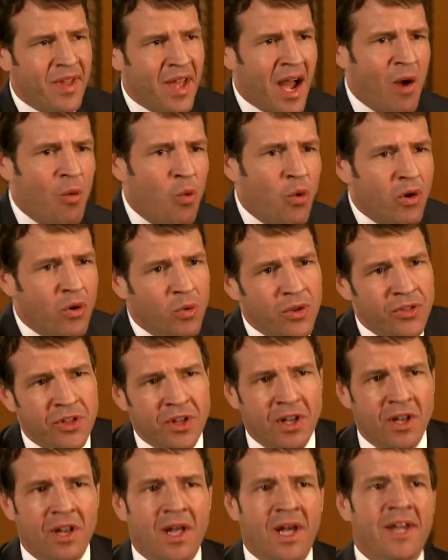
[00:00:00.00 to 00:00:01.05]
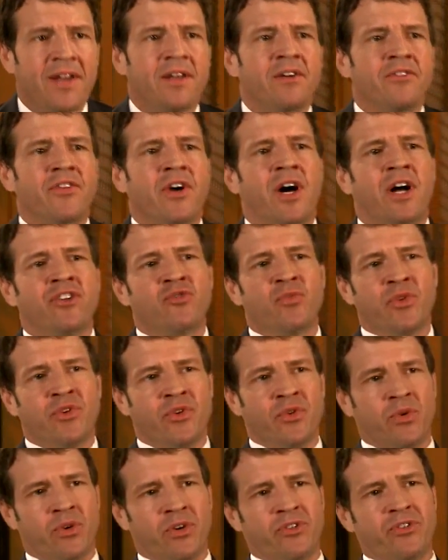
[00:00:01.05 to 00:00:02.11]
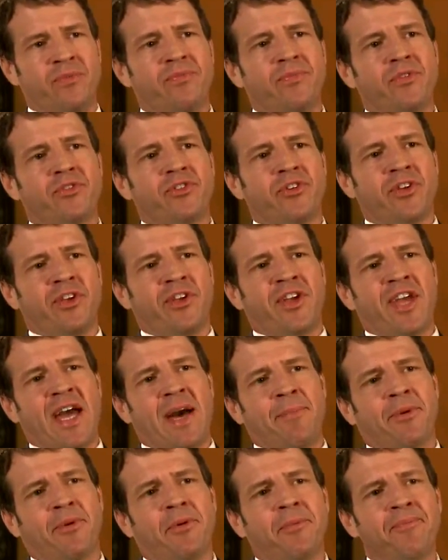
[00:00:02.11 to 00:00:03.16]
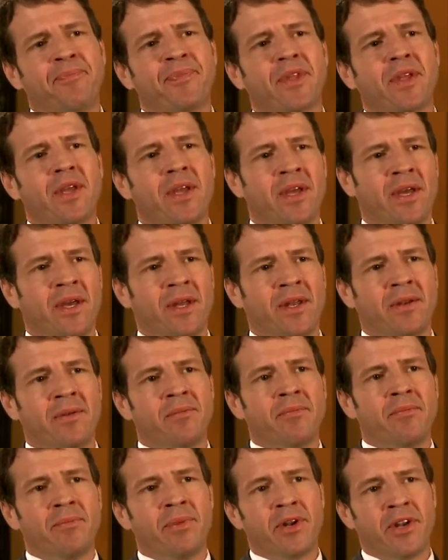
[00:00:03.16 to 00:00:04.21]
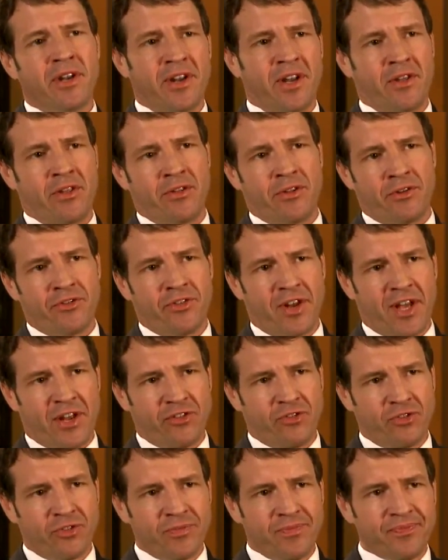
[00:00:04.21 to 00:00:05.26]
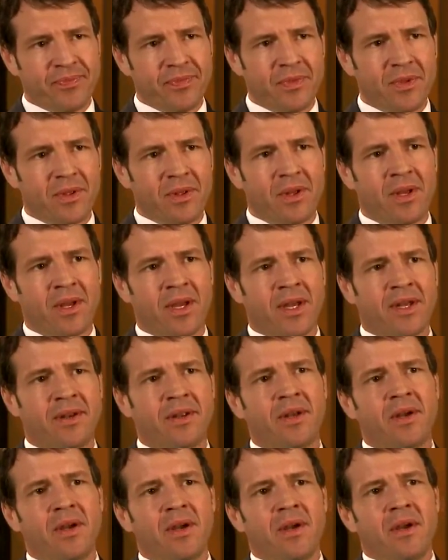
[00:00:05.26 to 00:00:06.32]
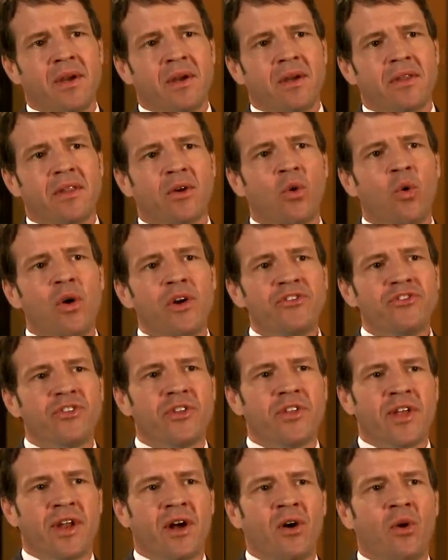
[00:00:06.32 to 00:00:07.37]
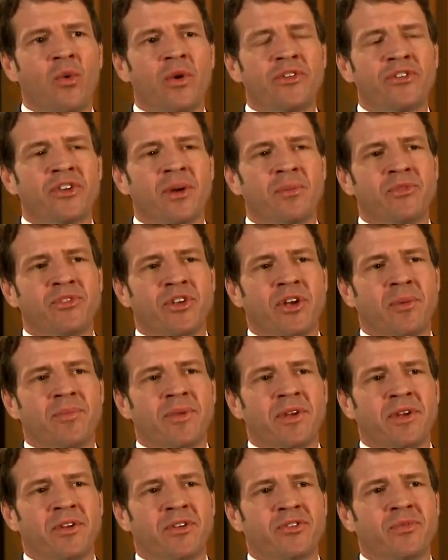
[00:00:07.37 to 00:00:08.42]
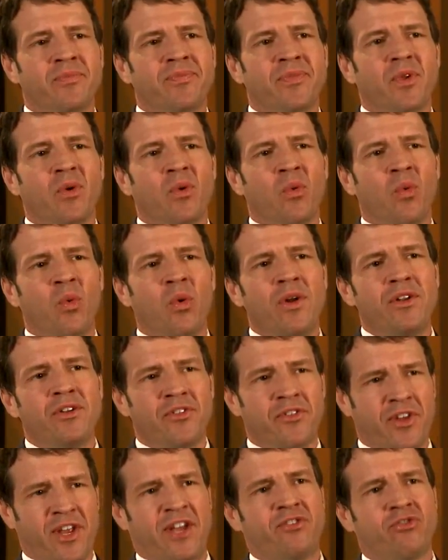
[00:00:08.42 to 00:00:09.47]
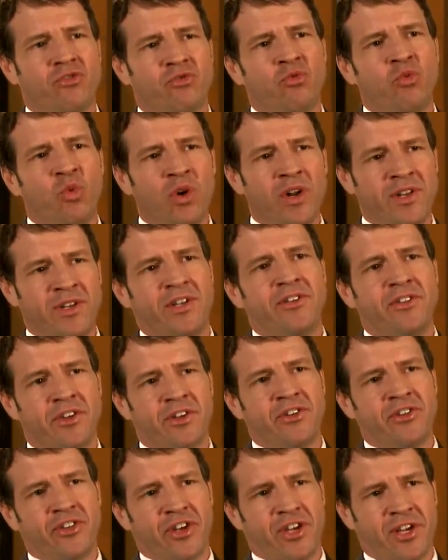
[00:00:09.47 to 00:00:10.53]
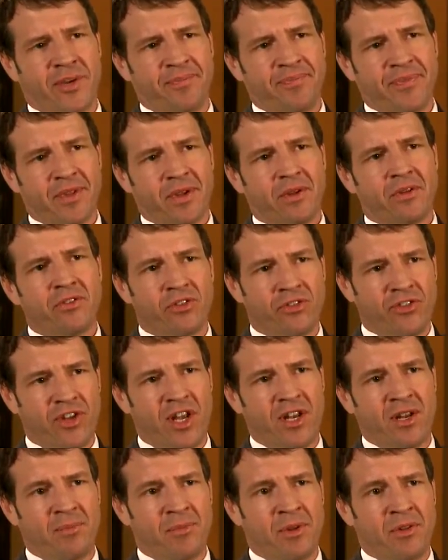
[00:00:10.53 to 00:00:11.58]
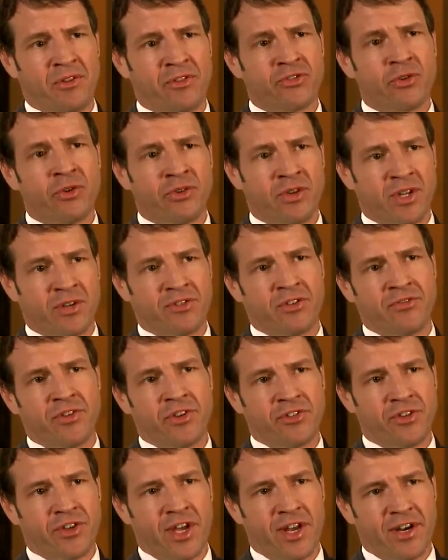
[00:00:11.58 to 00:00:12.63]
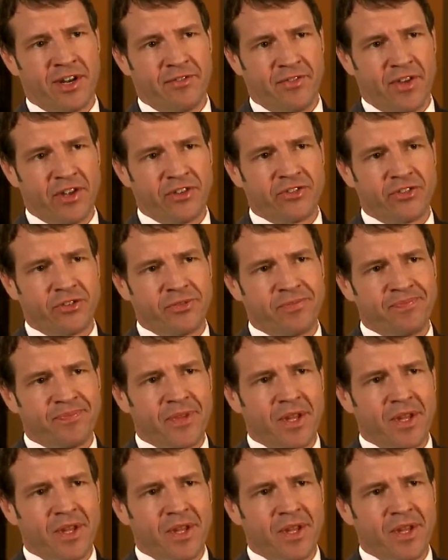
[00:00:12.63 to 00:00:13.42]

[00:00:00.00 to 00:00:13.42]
I work with a lot of entrepreneurs seeking capital and putting together their financials. And the question that always comes up is what do financials really need to contain to stand up to the scrutiny of sophisticated investors?